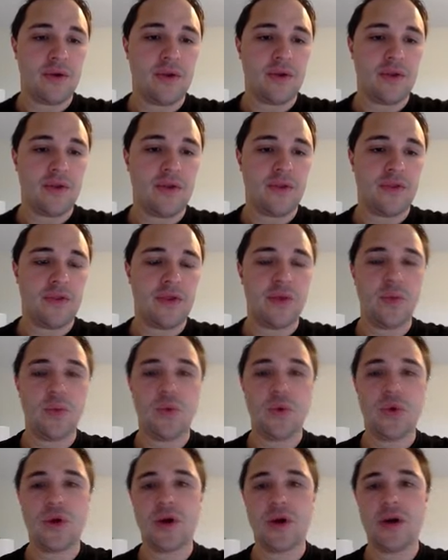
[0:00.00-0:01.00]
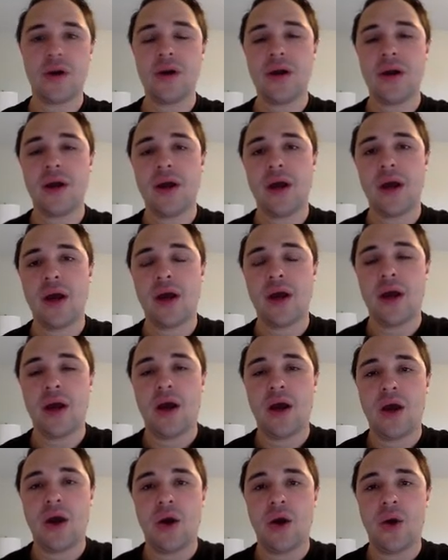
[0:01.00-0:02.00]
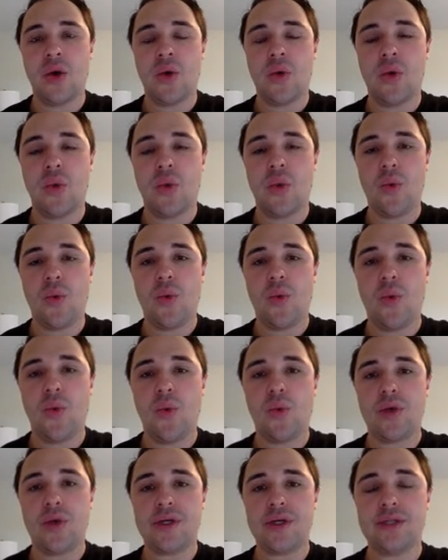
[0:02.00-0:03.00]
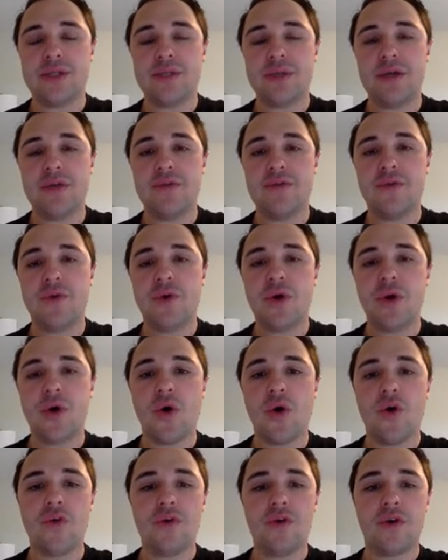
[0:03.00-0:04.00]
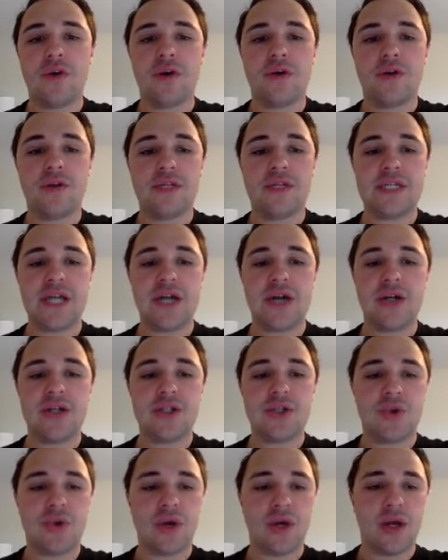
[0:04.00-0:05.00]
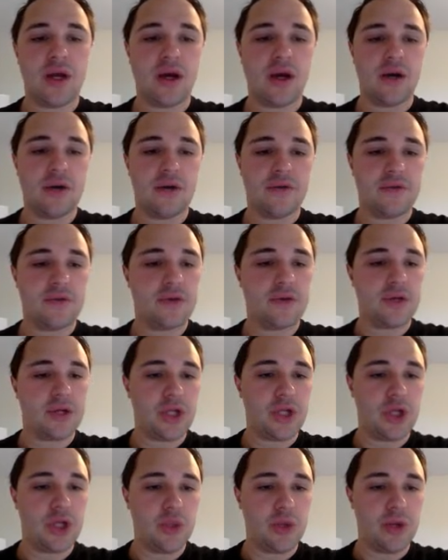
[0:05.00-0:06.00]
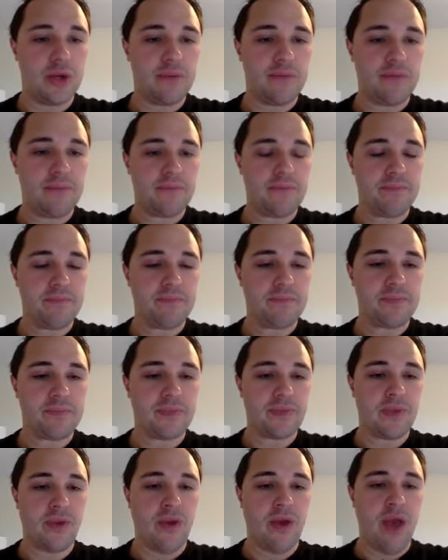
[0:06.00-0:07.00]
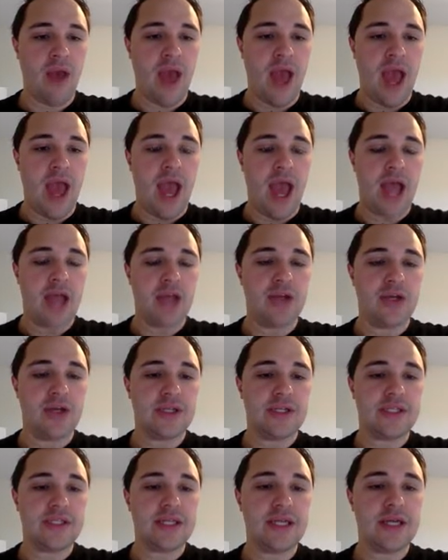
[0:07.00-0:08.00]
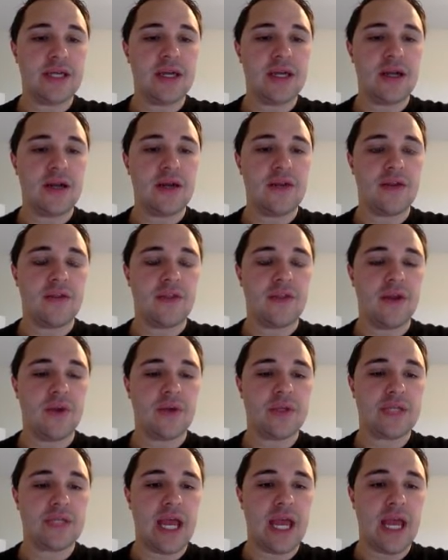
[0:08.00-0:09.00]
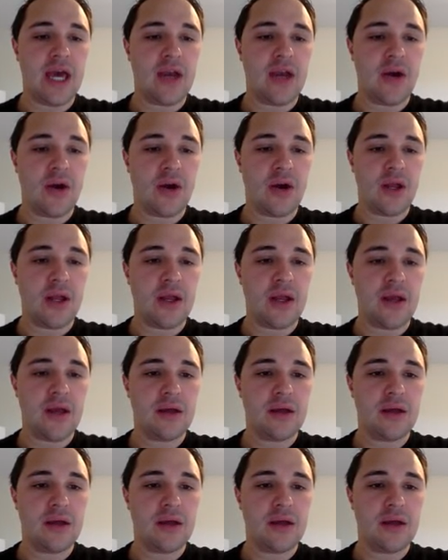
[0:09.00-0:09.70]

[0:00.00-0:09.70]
The war was being fought over the territory of Cuba. And you could see here that there was anarchy,